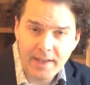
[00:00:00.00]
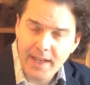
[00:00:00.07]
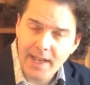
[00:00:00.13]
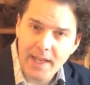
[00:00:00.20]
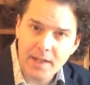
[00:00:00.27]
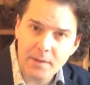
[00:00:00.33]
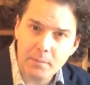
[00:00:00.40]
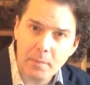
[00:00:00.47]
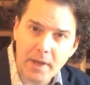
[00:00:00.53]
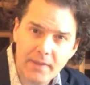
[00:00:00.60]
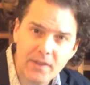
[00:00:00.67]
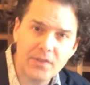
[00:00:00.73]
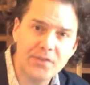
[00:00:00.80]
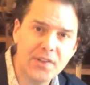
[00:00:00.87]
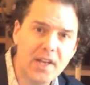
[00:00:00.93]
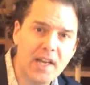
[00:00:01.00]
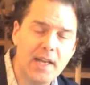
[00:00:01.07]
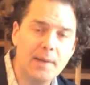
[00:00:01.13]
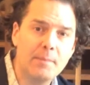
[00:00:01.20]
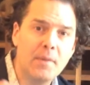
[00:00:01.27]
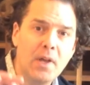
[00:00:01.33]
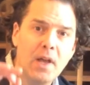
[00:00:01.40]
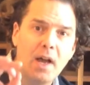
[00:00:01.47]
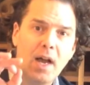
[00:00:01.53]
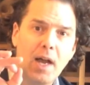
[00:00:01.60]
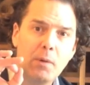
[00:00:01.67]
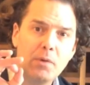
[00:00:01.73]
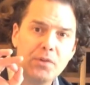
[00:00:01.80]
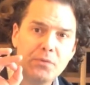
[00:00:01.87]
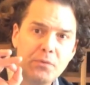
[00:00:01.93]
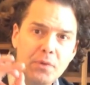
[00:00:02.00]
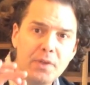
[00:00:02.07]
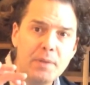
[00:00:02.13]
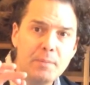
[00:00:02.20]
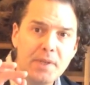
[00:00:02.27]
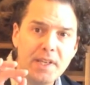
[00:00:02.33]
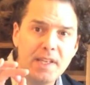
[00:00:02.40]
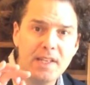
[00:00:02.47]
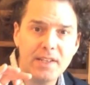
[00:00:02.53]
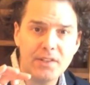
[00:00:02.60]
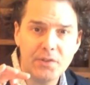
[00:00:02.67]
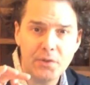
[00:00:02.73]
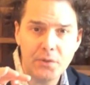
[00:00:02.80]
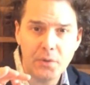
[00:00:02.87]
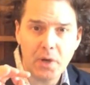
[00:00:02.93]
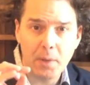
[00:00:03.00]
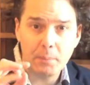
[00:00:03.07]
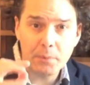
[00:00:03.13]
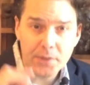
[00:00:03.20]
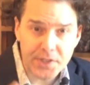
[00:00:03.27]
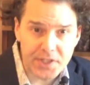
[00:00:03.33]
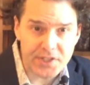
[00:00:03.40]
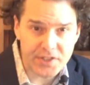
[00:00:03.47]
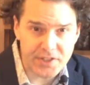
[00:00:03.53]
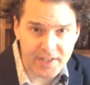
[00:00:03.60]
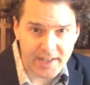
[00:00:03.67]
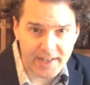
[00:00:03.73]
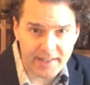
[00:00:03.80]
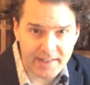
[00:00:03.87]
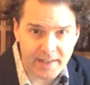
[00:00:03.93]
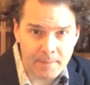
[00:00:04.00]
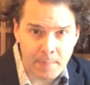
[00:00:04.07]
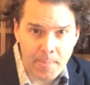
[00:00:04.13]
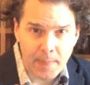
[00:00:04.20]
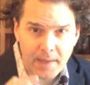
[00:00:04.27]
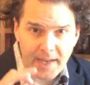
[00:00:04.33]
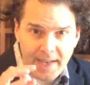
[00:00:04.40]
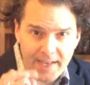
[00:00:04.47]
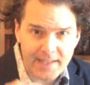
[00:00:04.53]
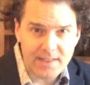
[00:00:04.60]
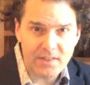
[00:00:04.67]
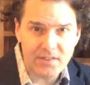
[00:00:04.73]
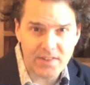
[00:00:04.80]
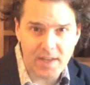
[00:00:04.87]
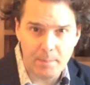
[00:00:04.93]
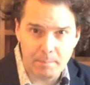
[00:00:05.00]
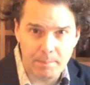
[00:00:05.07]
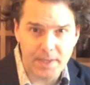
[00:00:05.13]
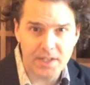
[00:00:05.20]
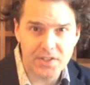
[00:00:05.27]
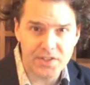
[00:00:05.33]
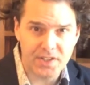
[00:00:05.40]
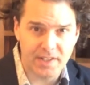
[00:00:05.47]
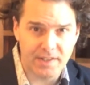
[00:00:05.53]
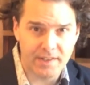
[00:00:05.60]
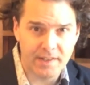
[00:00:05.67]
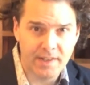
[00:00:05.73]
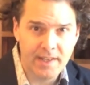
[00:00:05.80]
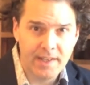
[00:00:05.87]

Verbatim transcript: And by this time, I was really beginning to appreciate Aidan's ambition,